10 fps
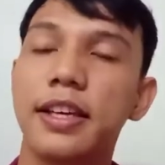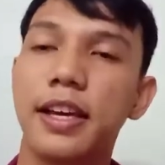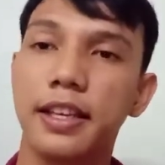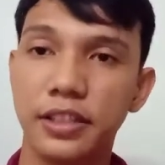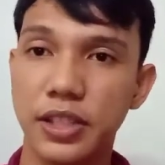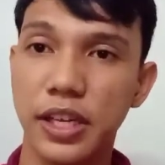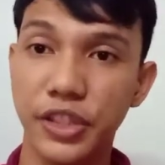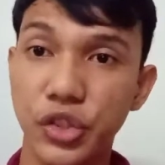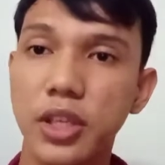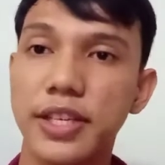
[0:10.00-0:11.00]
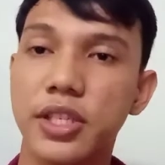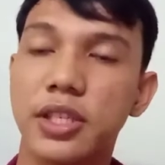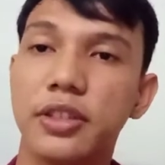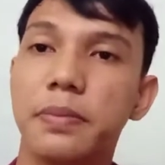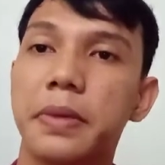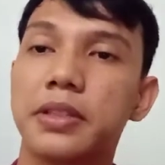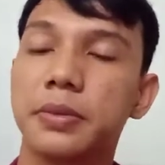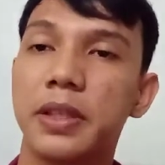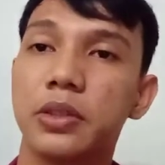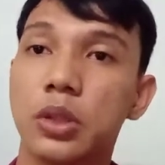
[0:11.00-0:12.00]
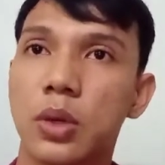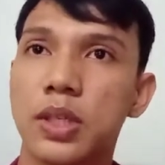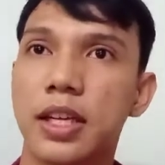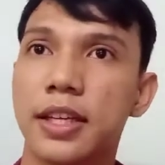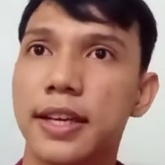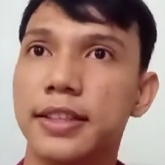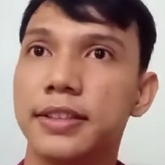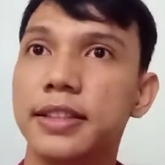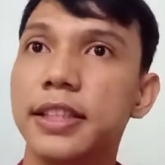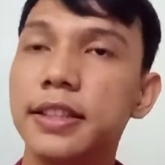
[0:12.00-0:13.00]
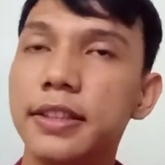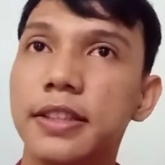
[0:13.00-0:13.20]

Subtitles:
English Educational Department 2019